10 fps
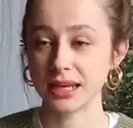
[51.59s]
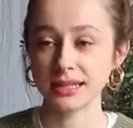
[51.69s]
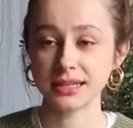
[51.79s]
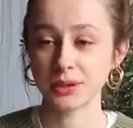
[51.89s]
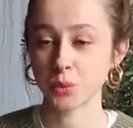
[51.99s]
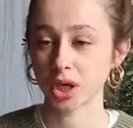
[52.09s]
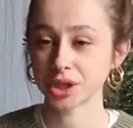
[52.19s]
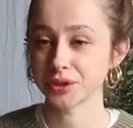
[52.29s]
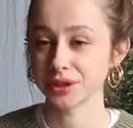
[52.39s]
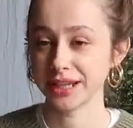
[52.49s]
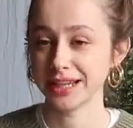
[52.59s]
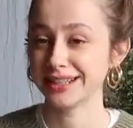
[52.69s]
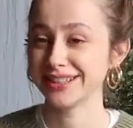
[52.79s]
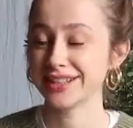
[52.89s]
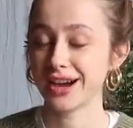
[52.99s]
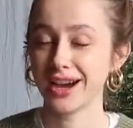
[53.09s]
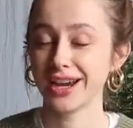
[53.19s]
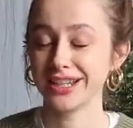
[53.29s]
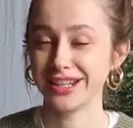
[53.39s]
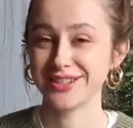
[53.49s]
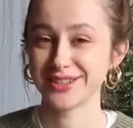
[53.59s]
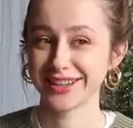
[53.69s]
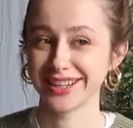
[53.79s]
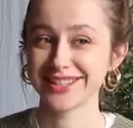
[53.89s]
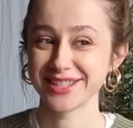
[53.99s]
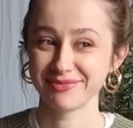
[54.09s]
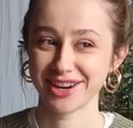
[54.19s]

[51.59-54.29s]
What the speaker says: anything work related, I need to get some